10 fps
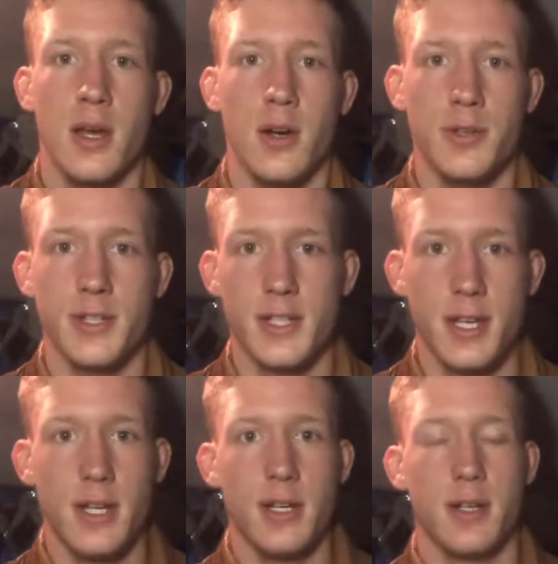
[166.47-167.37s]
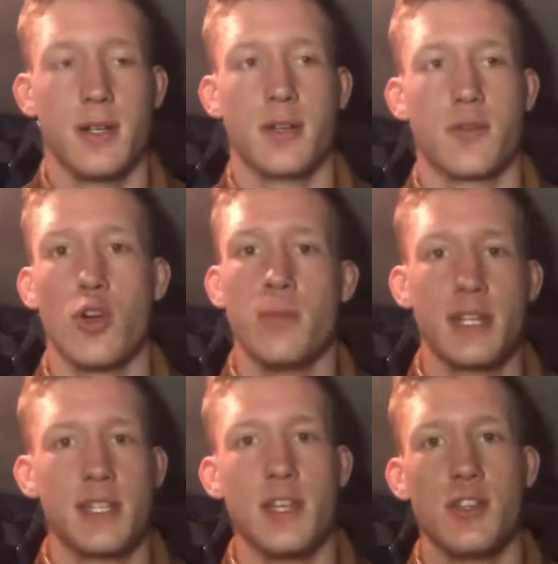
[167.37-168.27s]
which is a Chrome
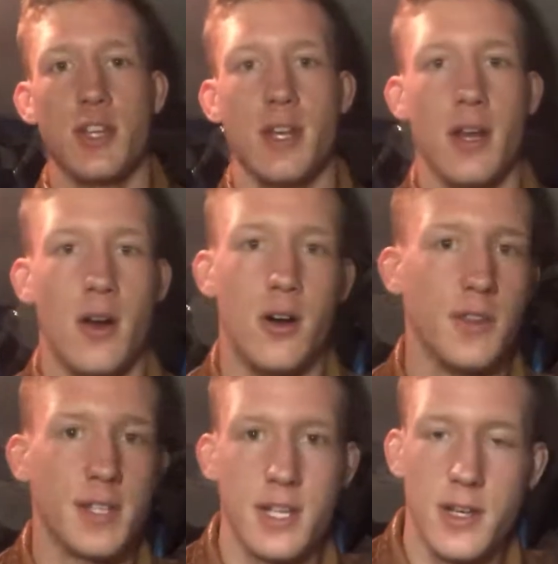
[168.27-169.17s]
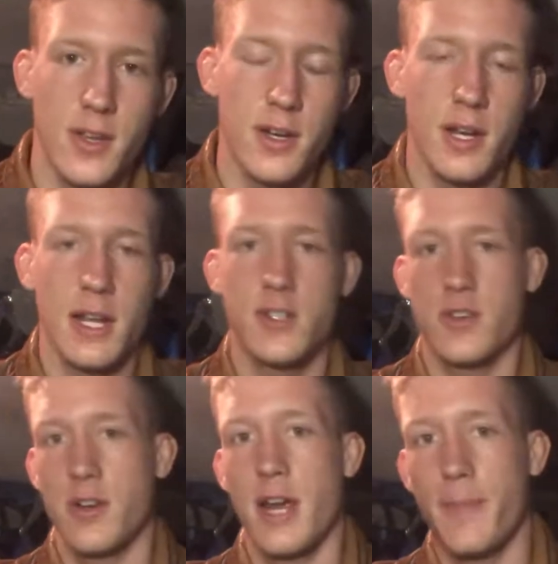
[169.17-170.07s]
extension, and all this other
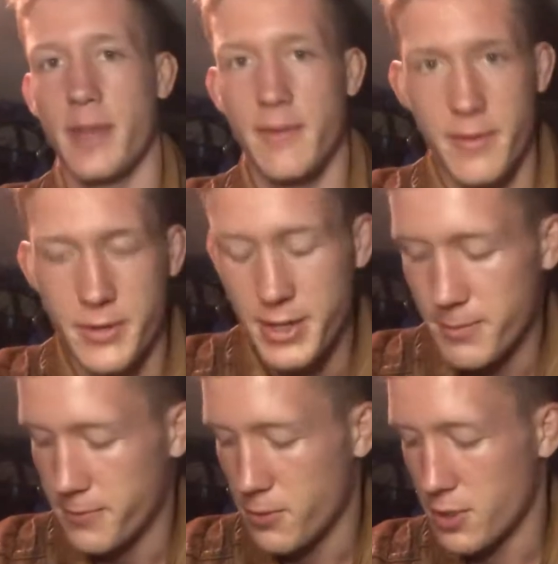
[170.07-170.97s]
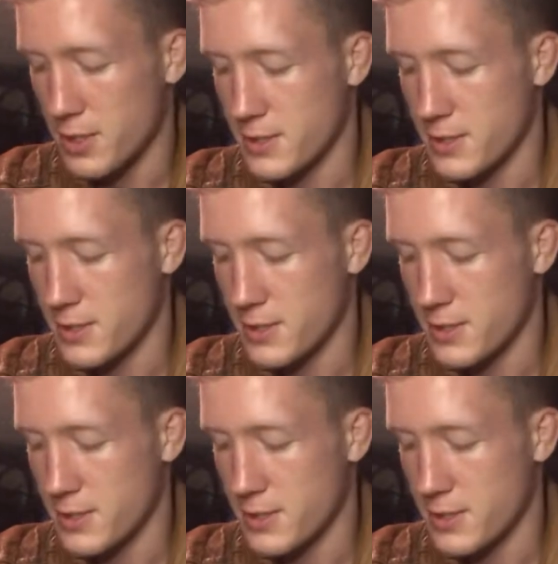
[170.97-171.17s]
extra crap that I've never done before.